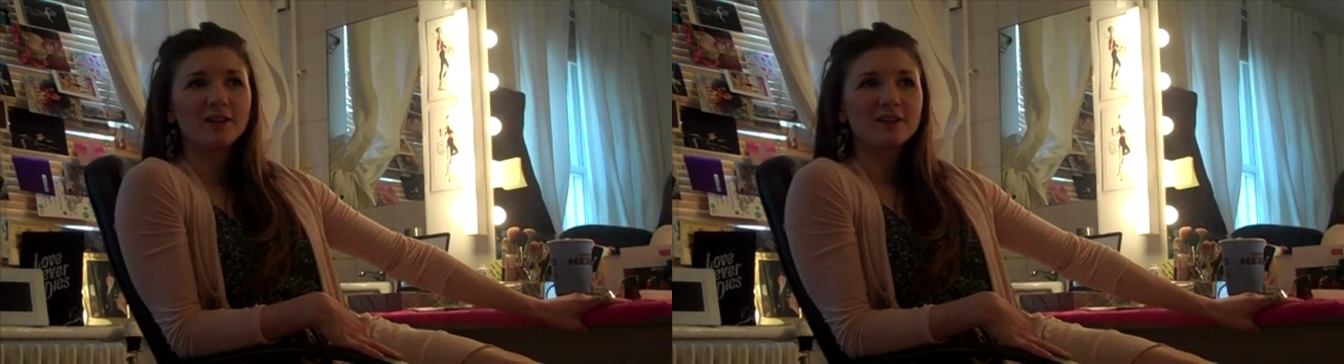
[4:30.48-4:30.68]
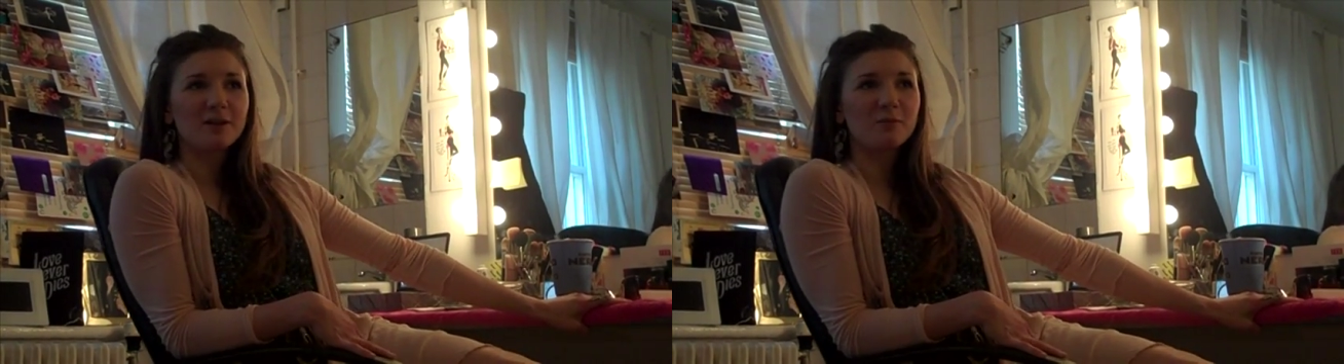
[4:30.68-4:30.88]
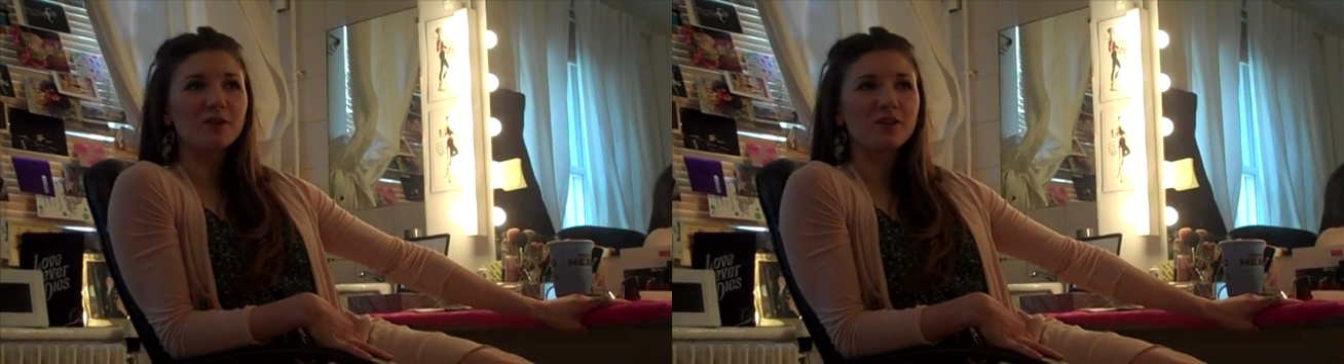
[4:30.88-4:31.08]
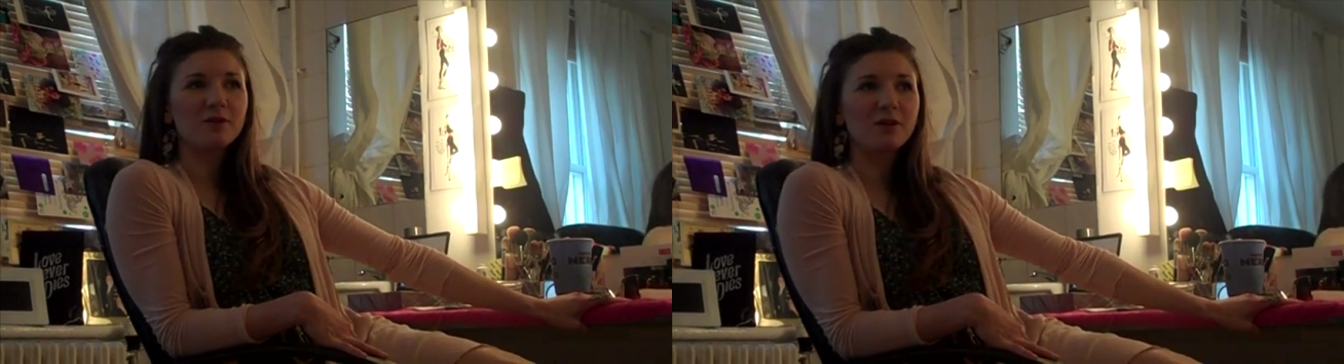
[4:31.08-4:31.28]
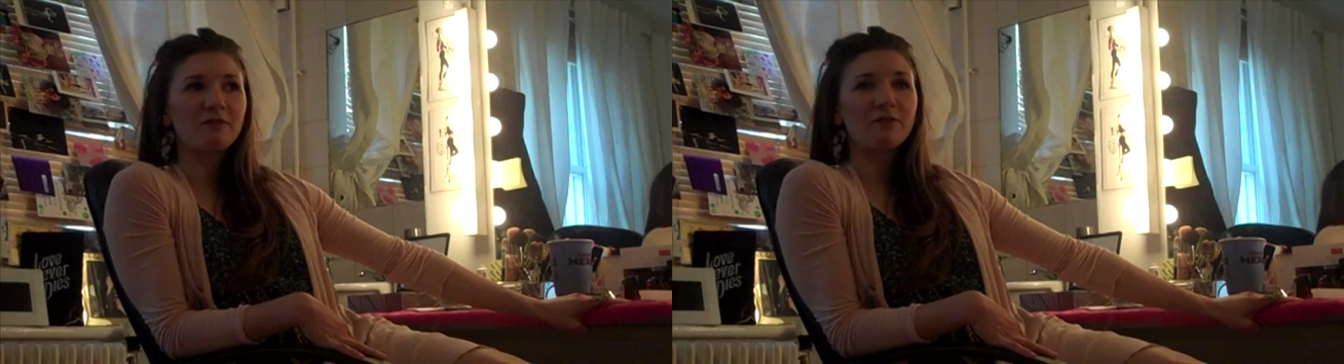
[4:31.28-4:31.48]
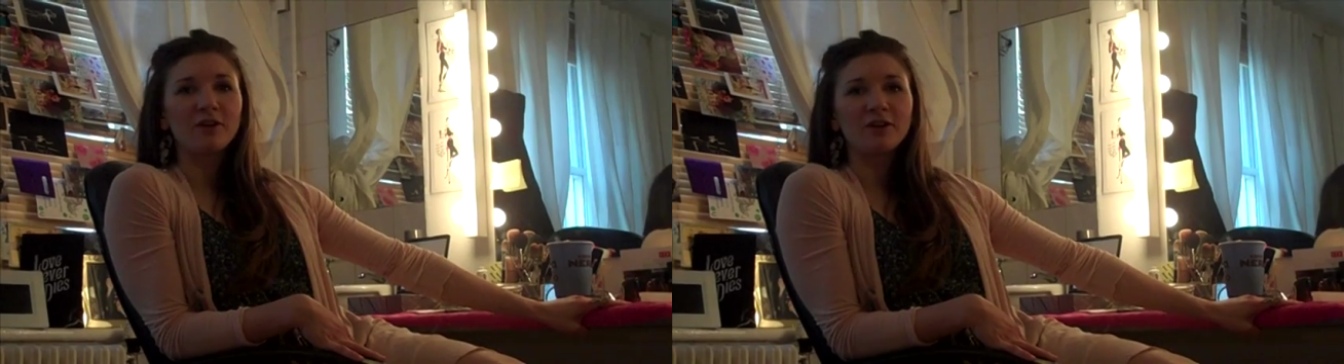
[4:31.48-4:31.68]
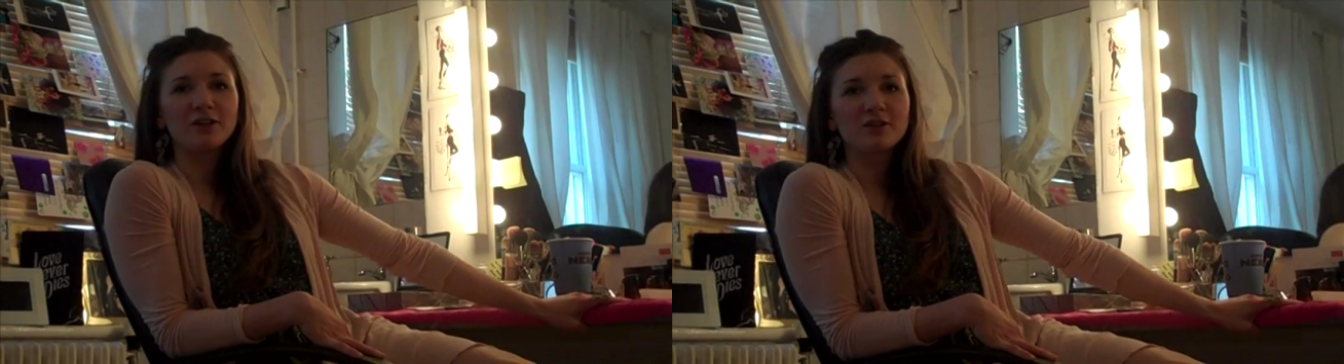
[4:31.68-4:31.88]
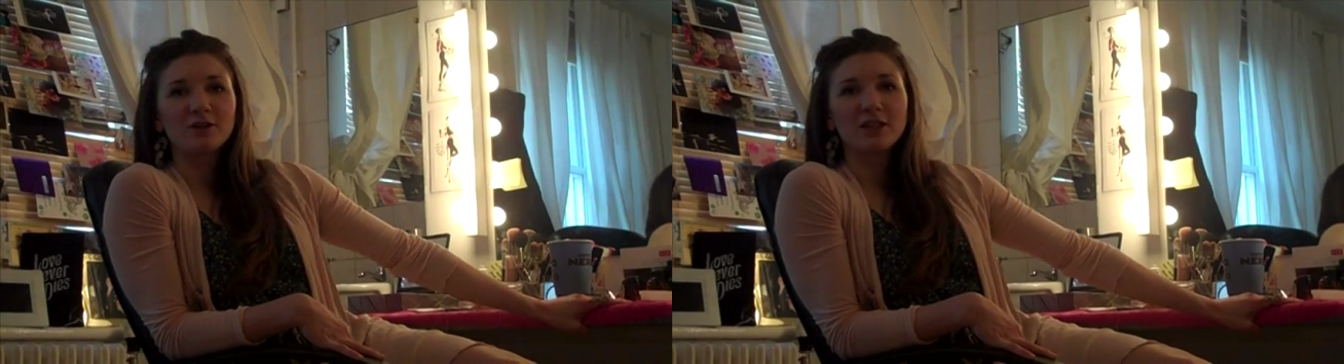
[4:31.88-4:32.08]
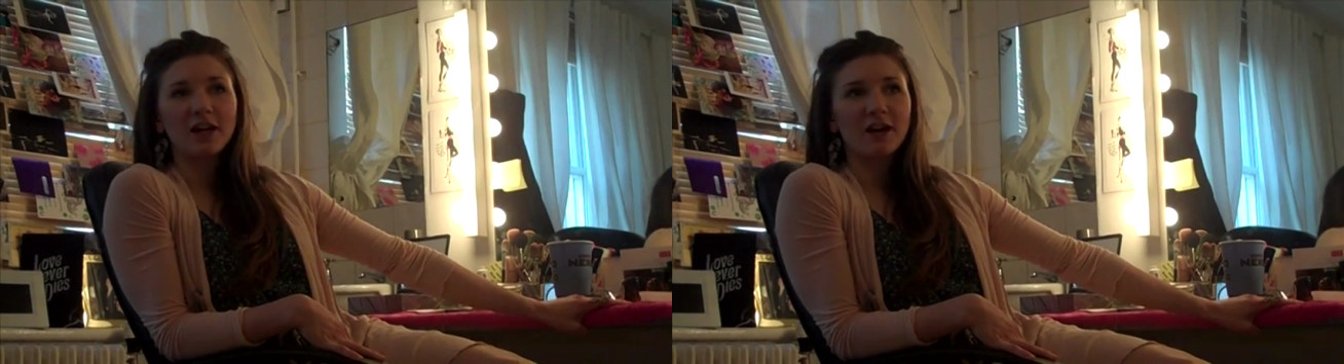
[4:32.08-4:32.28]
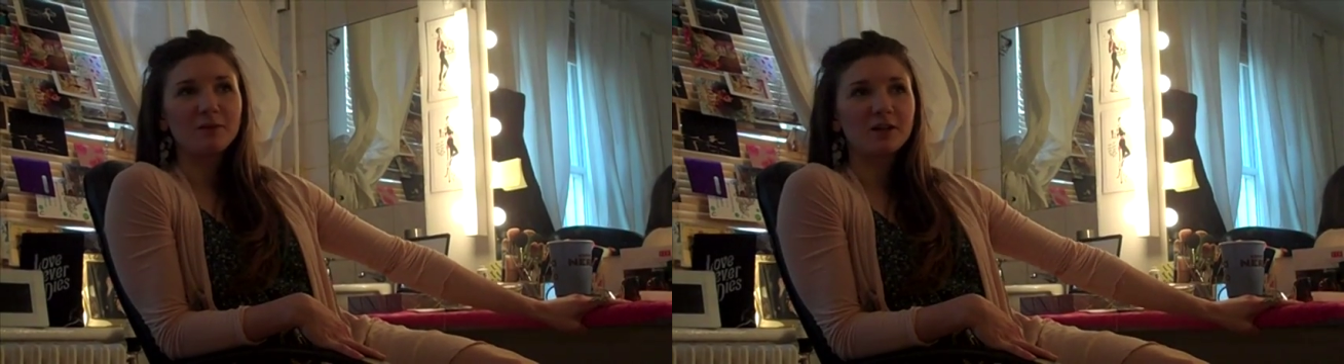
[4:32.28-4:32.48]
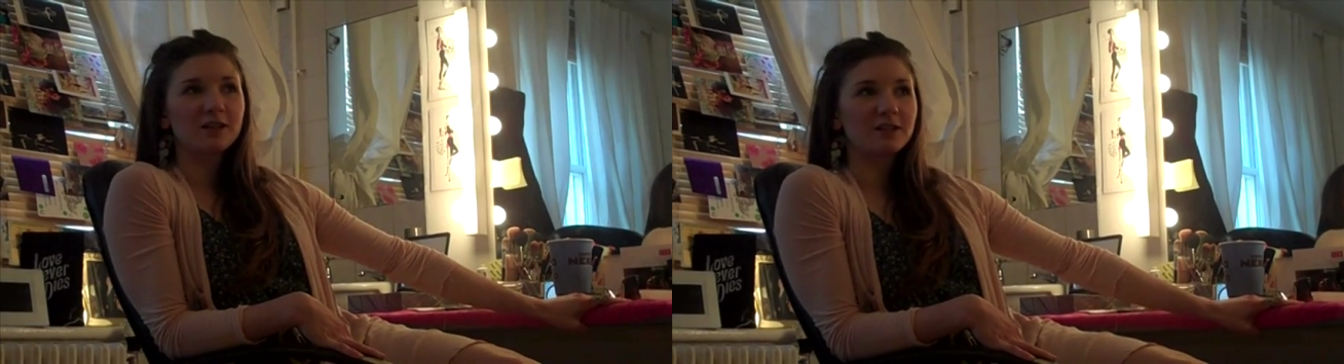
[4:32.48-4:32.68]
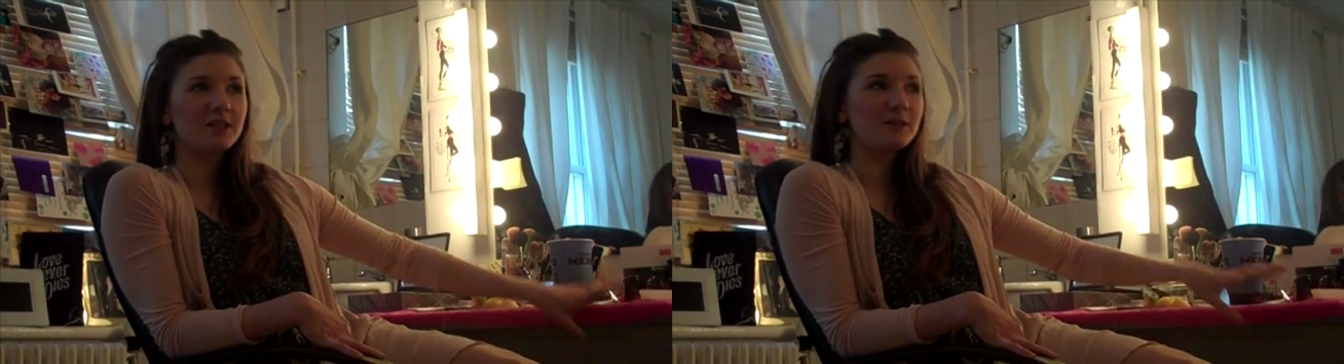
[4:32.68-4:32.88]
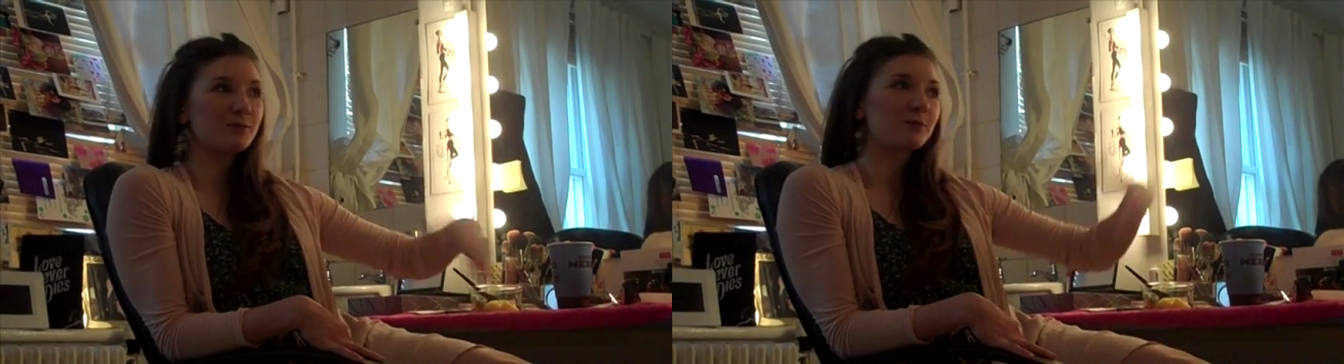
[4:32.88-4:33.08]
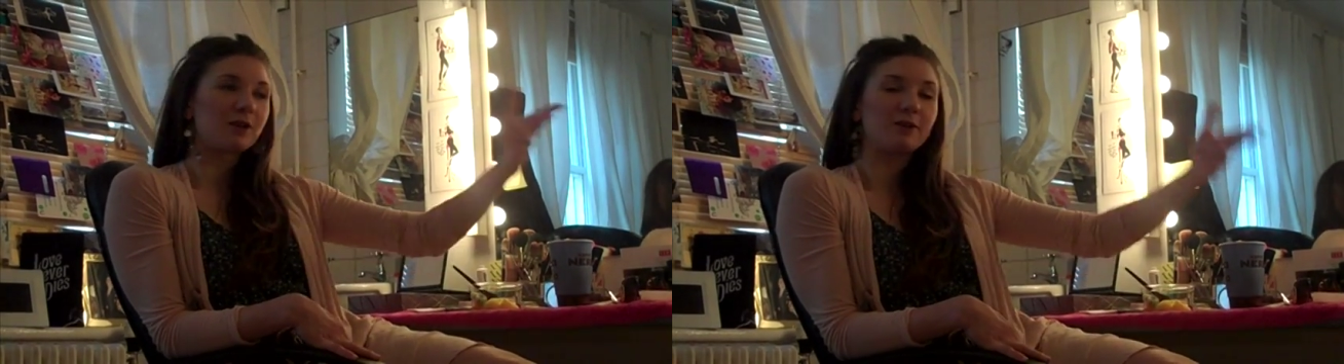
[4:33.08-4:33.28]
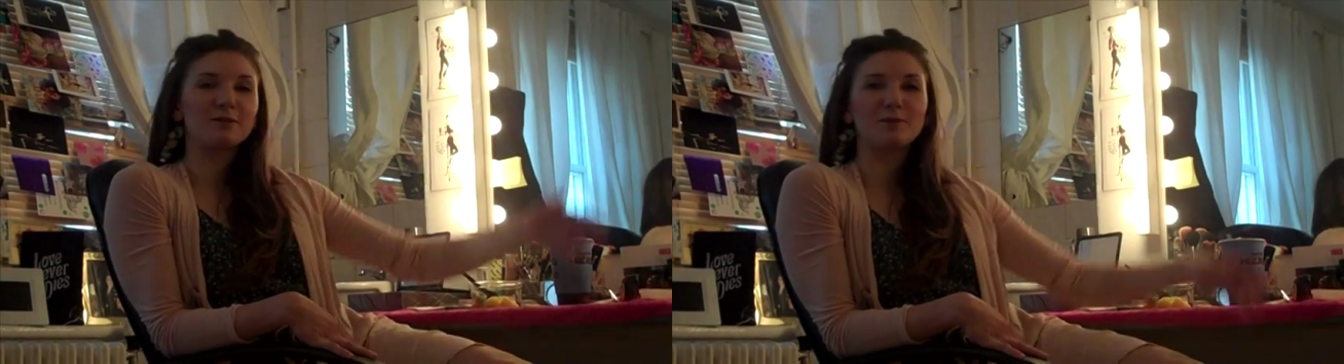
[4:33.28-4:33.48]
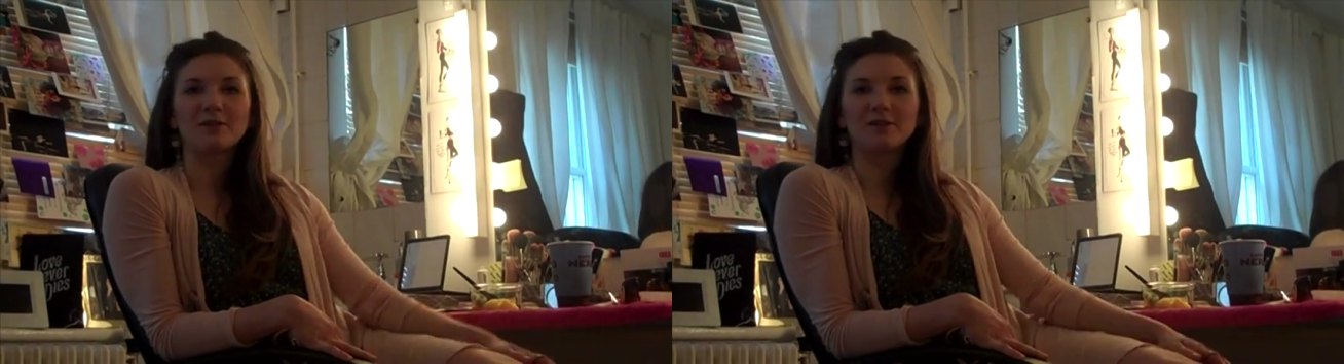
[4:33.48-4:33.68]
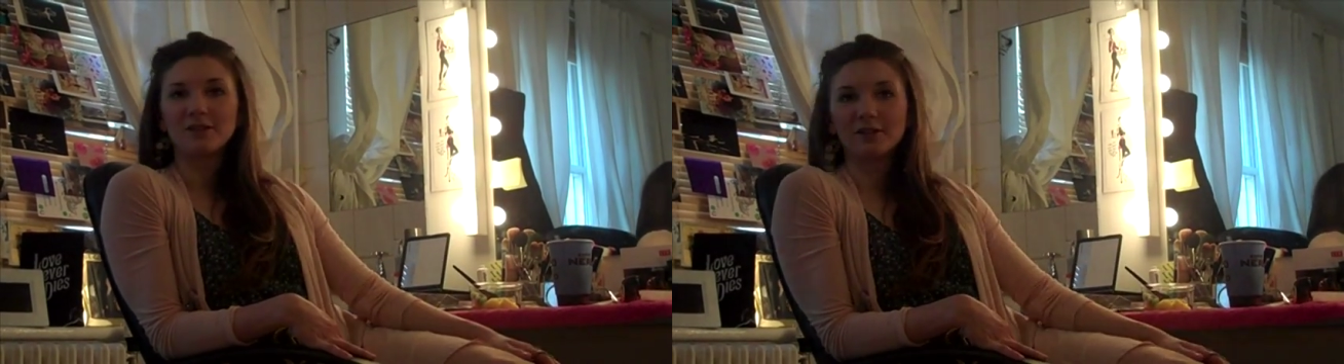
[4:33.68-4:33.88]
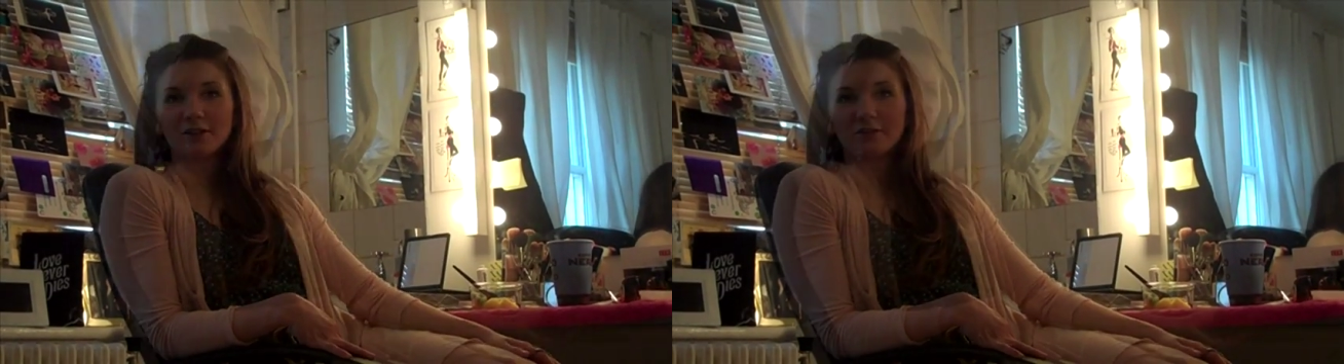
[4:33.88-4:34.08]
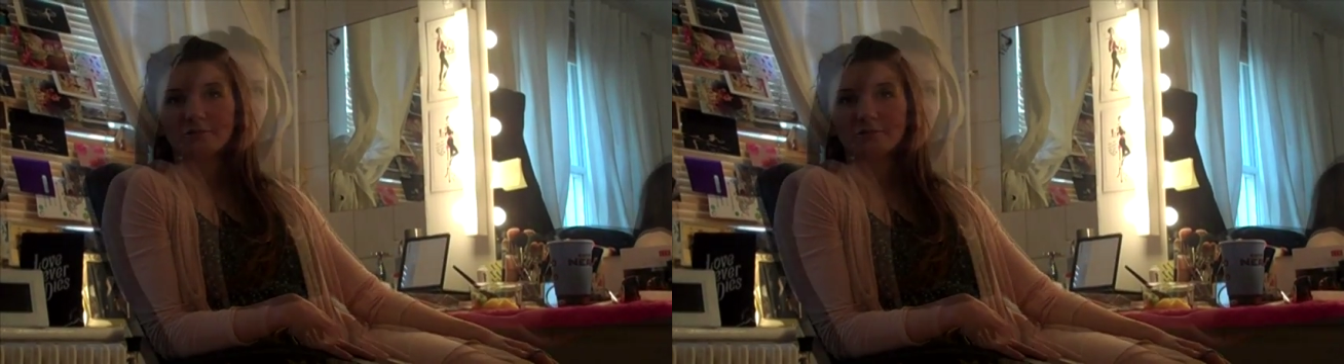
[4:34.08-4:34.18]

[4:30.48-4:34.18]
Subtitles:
someone that enjoyed that because this was what I was supposed to do.